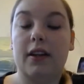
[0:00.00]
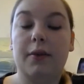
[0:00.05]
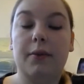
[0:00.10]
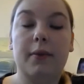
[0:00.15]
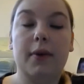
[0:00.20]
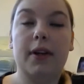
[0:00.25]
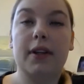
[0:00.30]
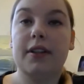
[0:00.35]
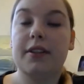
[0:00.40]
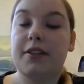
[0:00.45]

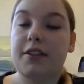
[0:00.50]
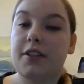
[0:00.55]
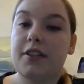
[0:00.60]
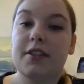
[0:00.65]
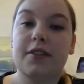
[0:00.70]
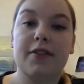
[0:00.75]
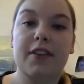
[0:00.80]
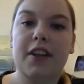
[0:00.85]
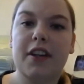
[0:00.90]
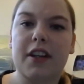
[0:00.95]
well, it's
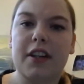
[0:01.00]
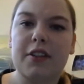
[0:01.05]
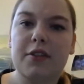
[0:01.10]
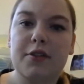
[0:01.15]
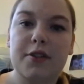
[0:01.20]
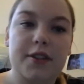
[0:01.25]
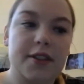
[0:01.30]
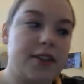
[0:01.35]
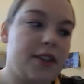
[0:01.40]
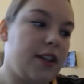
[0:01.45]
just very
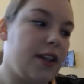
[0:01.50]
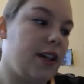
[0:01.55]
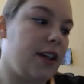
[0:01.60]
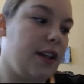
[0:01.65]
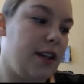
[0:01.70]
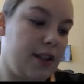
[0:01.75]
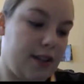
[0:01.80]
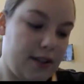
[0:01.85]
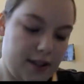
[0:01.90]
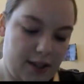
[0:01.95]
interesting
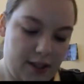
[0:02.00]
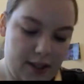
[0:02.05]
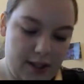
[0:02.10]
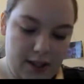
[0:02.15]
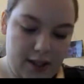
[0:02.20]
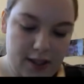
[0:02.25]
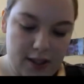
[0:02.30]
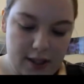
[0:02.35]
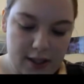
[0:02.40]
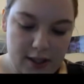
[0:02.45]
and
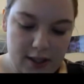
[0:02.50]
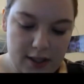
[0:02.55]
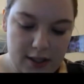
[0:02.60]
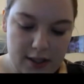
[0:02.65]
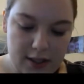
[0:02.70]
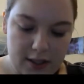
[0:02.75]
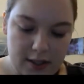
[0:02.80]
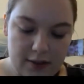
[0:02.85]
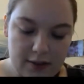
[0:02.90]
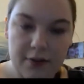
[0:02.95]

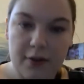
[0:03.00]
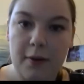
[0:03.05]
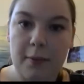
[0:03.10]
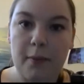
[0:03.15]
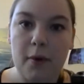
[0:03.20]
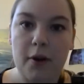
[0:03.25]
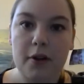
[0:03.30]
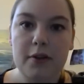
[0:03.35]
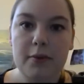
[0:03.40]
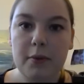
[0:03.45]
from
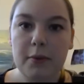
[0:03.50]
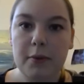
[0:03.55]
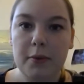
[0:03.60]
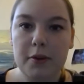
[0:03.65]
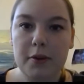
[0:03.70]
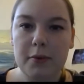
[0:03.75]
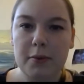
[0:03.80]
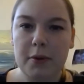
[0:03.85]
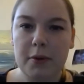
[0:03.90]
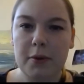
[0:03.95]
multiple
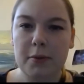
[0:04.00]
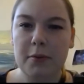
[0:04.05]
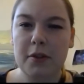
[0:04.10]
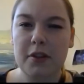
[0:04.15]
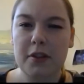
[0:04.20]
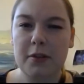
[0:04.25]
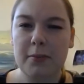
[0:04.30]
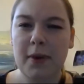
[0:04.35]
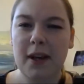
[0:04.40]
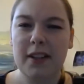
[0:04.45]

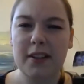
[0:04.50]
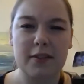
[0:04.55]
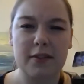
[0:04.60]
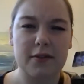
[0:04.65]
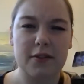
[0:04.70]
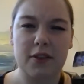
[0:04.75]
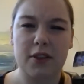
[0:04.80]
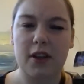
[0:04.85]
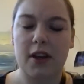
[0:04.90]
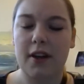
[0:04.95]

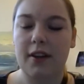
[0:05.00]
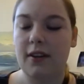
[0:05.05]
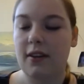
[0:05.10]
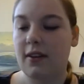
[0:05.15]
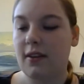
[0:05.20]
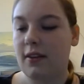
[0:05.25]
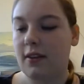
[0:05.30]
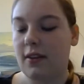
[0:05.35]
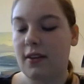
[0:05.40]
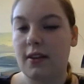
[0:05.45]
perspectives. You got
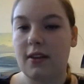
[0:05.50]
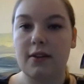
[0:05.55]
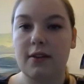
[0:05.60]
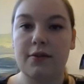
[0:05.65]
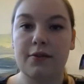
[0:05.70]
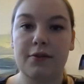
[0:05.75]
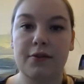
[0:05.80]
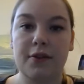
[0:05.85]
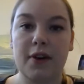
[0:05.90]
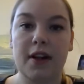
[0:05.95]
the
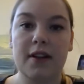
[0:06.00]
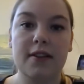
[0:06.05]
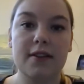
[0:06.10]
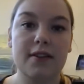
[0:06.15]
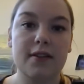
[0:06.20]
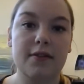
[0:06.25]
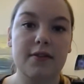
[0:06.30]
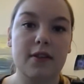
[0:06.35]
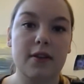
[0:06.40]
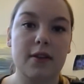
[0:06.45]

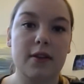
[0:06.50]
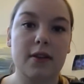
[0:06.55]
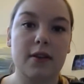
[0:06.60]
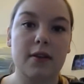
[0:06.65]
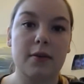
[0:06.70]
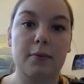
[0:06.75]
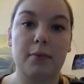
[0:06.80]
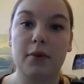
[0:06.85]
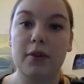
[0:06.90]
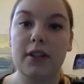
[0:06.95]
friends of
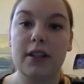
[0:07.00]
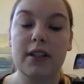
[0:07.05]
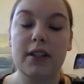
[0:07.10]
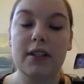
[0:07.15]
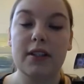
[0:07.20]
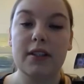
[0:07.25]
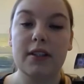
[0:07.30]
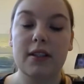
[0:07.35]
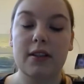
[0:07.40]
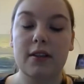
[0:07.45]
the
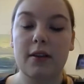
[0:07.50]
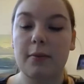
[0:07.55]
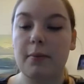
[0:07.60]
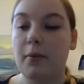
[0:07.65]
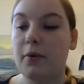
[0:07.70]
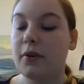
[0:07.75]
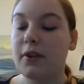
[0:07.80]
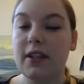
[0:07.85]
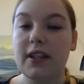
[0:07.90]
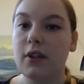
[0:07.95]
bullied and the
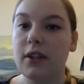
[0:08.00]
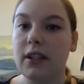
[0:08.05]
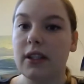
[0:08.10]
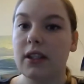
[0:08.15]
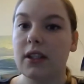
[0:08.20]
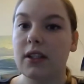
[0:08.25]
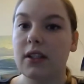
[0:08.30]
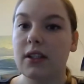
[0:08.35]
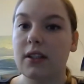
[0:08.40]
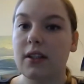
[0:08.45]

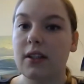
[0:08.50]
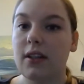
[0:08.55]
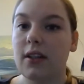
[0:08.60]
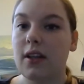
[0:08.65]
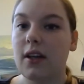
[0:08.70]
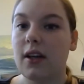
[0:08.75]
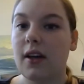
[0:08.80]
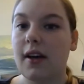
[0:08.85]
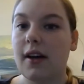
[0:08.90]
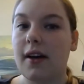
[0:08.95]
bully,
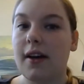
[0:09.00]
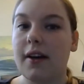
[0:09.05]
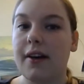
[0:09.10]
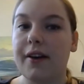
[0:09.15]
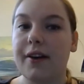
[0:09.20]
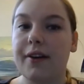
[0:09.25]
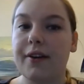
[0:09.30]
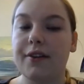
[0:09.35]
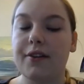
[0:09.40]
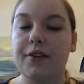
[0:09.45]

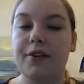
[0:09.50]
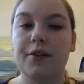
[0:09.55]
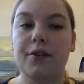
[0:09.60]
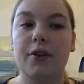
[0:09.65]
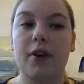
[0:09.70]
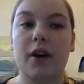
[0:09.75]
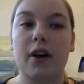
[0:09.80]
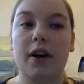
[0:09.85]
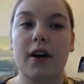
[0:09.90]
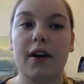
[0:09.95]
and you
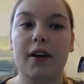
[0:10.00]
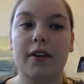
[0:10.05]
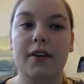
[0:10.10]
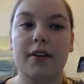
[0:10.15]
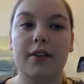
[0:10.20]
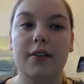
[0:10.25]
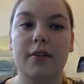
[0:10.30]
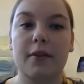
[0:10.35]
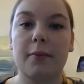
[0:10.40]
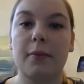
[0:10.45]
got
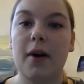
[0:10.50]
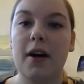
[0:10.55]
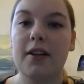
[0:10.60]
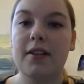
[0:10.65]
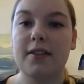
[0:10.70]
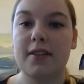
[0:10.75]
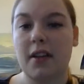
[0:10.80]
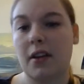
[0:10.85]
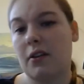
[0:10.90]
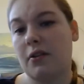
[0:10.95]
the
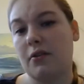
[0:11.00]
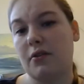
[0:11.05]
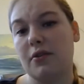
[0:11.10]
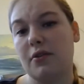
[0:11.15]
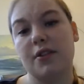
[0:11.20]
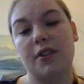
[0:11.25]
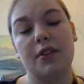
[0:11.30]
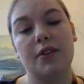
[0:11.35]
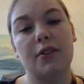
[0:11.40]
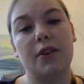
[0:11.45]

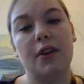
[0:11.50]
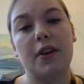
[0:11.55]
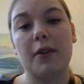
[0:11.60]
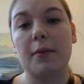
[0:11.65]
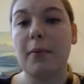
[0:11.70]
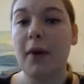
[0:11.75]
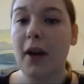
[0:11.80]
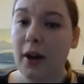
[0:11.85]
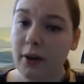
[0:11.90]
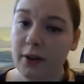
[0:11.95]
bystanders, and you got
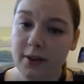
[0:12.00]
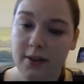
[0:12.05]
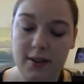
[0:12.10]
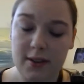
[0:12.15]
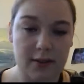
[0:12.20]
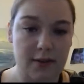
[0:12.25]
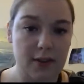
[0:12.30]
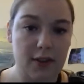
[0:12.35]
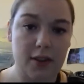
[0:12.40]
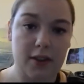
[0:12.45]
the
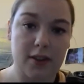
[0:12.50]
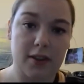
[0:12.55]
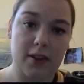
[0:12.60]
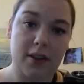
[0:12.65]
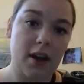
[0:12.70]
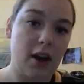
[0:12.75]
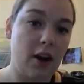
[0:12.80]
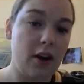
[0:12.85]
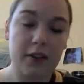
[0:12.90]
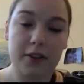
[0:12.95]
parents of the
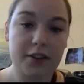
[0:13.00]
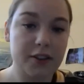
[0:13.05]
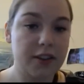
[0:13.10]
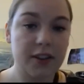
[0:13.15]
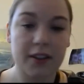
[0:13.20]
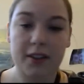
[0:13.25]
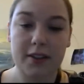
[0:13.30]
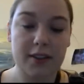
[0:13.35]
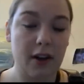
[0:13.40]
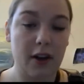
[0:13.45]
all
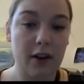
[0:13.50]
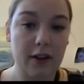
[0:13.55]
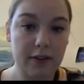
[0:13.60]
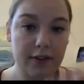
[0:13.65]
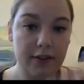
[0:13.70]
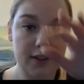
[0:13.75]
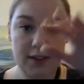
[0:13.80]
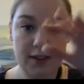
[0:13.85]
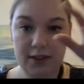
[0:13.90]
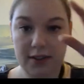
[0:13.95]

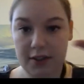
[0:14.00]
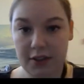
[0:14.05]
of these